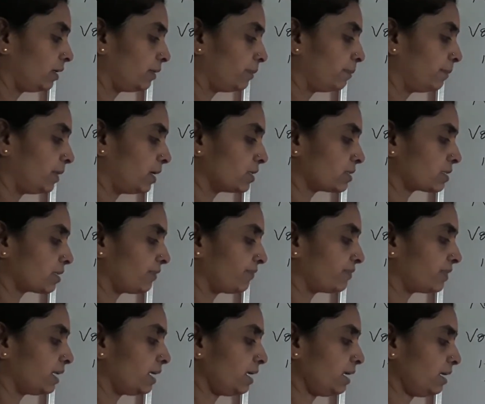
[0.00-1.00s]
Mass of
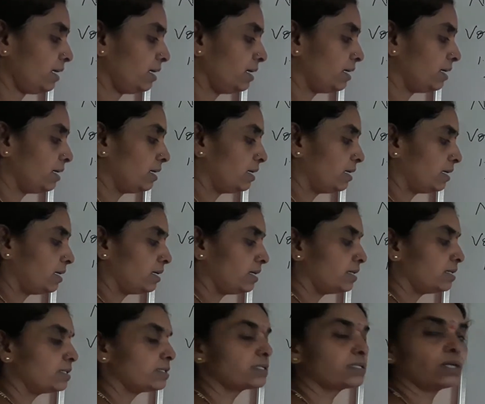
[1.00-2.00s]
the
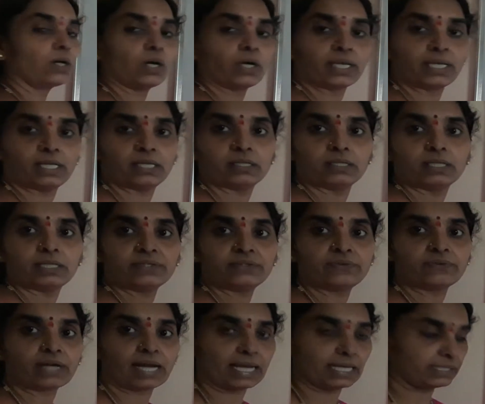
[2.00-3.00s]
soil,
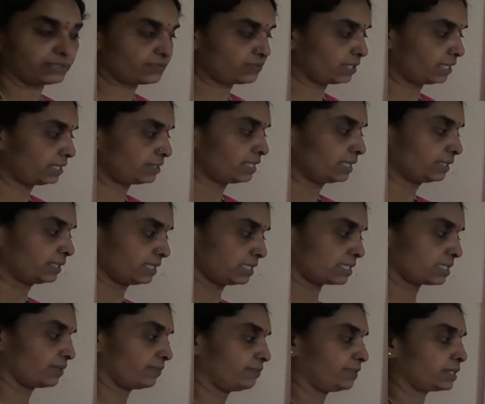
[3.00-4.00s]
dry tree that is
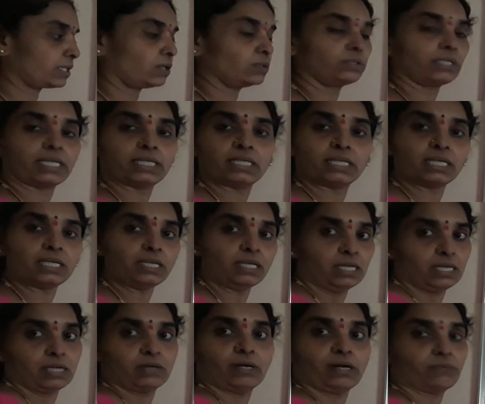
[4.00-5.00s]
without any
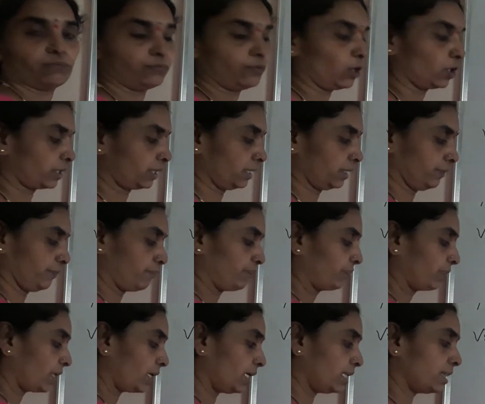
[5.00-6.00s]
water
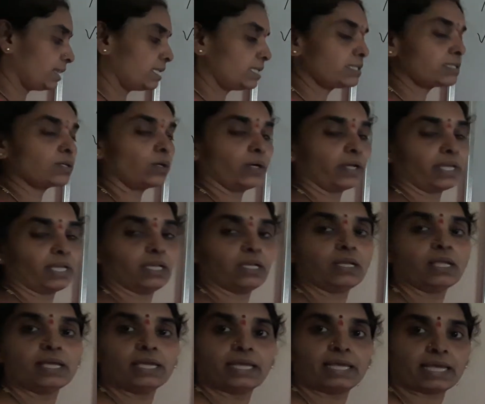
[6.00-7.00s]
in the soil.
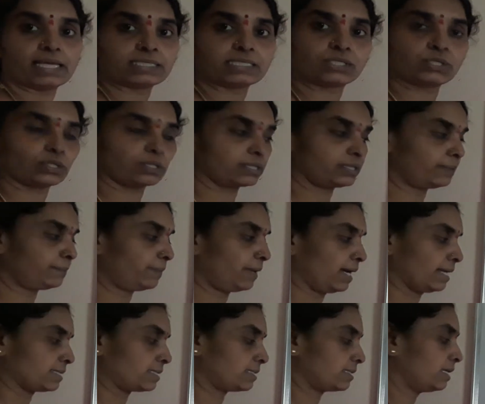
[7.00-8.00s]
He has took the
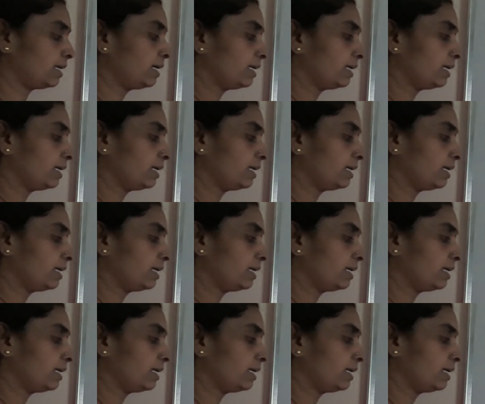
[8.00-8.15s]
mass.